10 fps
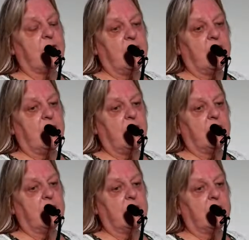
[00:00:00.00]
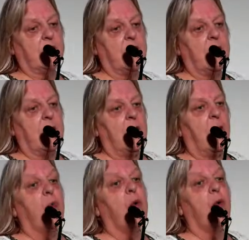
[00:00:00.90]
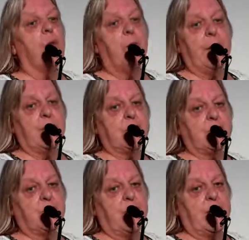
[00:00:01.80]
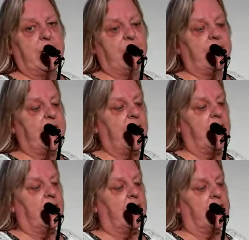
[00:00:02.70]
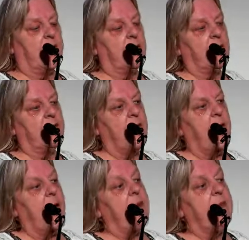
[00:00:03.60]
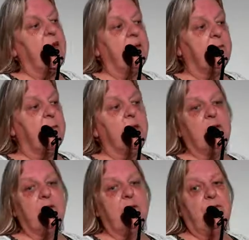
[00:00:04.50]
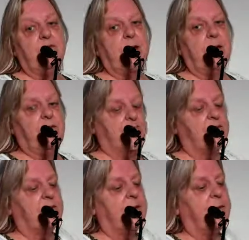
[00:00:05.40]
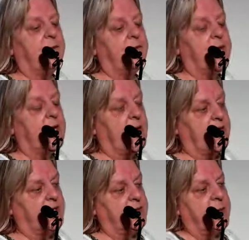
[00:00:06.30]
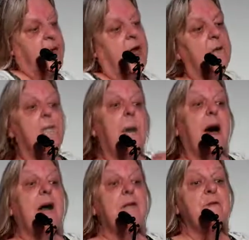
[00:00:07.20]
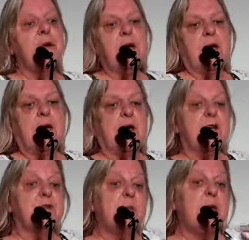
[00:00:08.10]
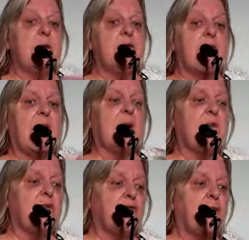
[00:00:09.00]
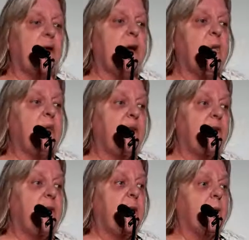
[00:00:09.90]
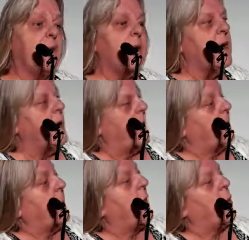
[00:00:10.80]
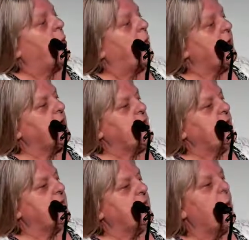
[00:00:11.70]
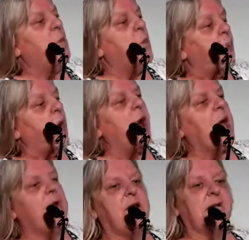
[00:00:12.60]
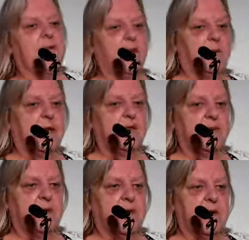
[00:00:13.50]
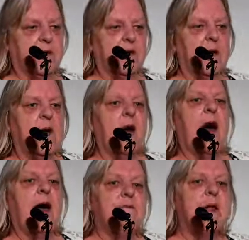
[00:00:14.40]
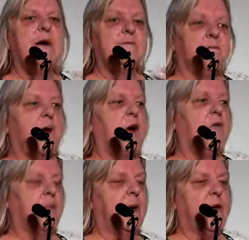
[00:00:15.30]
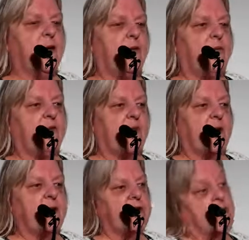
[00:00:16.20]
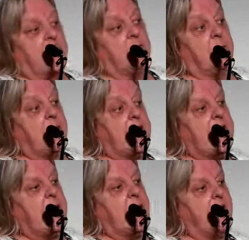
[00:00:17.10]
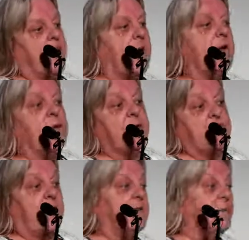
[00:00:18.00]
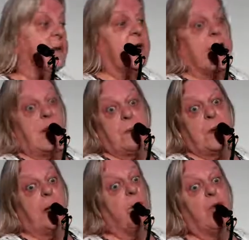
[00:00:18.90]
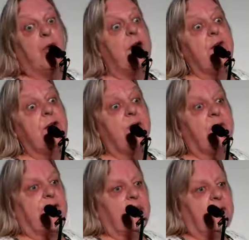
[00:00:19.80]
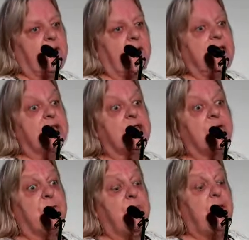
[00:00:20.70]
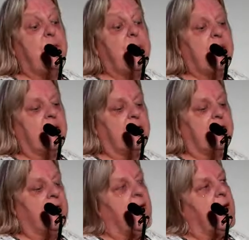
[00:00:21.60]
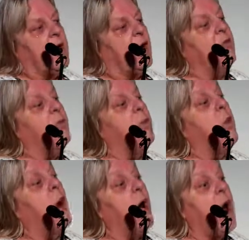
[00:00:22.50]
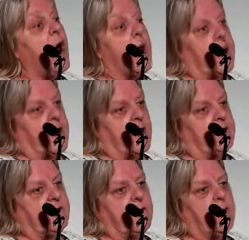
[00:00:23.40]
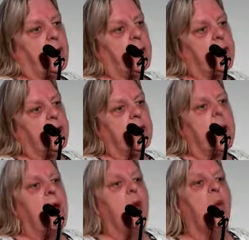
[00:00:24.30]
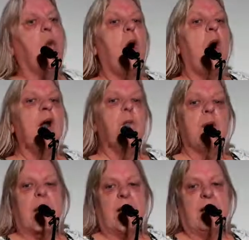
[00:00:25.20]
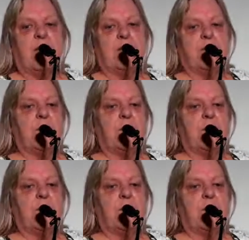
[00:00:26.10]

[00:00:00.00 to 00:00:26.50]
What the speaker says: their goals or been to any of the allied health? And that's because we failed this step of engagement. And part of the engagement is us talking with them about what it is and why it is that we're doing it. Have that 5-minute conversation at the beginning of a health assessment care plan or even a vaccination, a few minutes of why it's important, why we ask for